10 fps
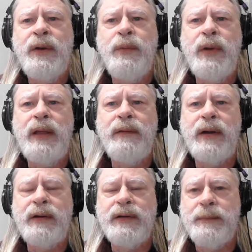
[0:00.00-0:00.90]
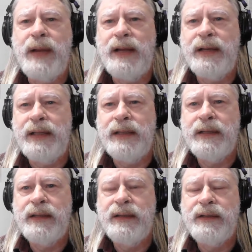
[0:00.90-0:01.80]
Who waved... Or is it Modi?
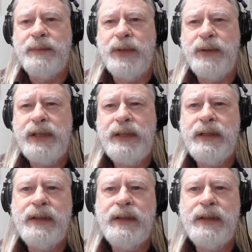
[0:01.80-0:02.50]
The Modi?